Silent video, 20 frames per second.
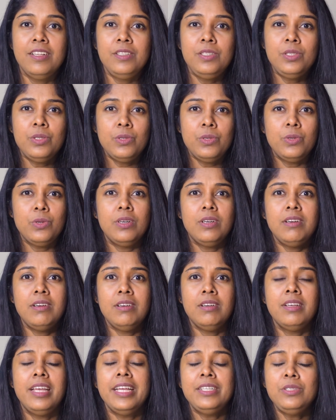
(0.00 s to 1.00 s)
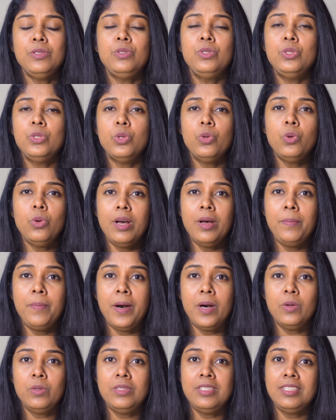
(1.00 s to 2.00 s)
To get to know
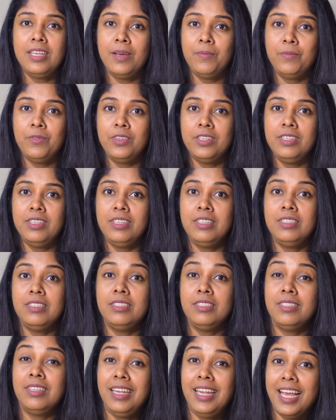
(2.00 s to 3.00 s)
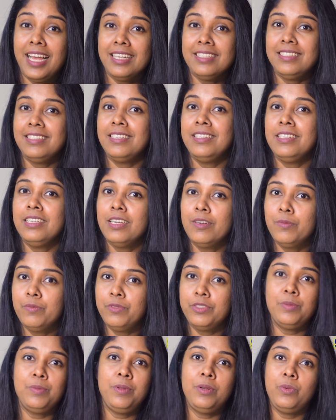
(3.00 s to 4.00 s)
about someone in a relaxed and
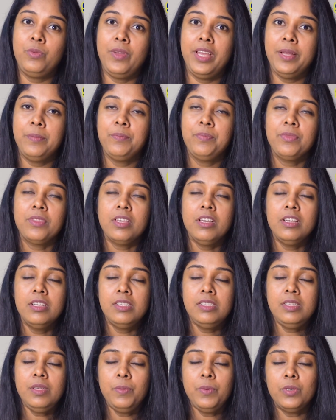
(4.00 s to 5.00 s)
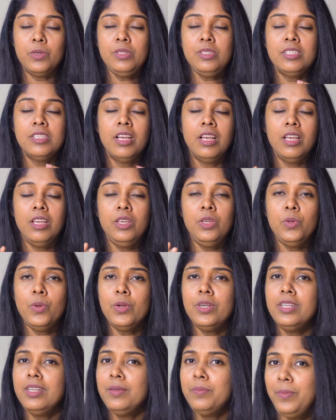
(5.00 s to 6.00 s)
comfortable way. Suppose
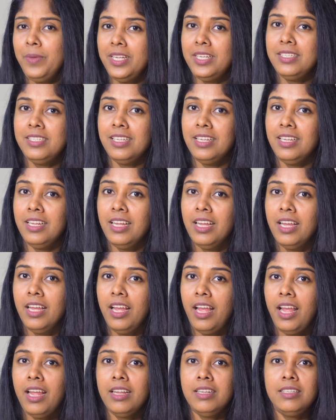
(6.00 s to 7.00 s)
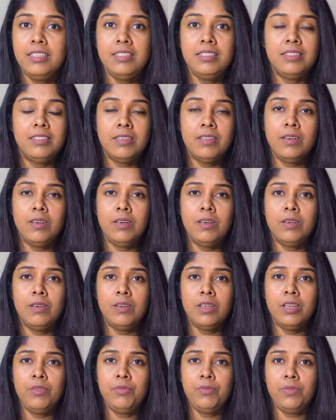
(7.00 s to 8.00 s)
you're in a meeting, and
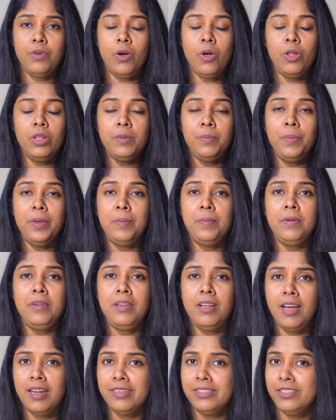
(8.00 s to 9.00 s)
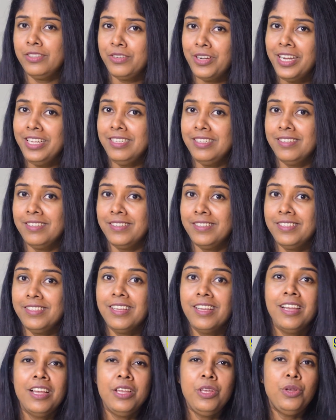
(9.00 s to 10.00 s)
if all the people are strangers,
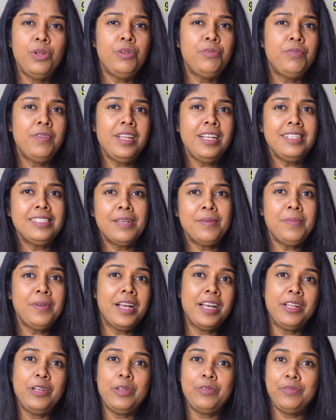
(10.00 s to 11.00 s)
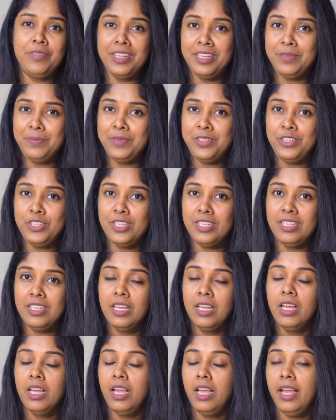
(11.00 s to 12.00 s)
you'll feel some kind of inhibition.
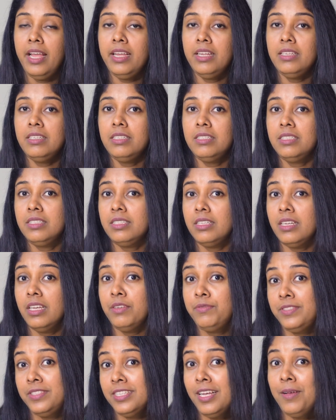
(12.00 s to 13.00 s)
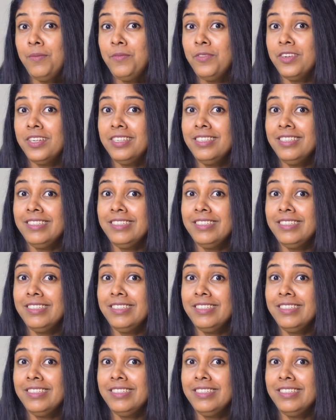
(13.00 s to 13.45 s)
And if someone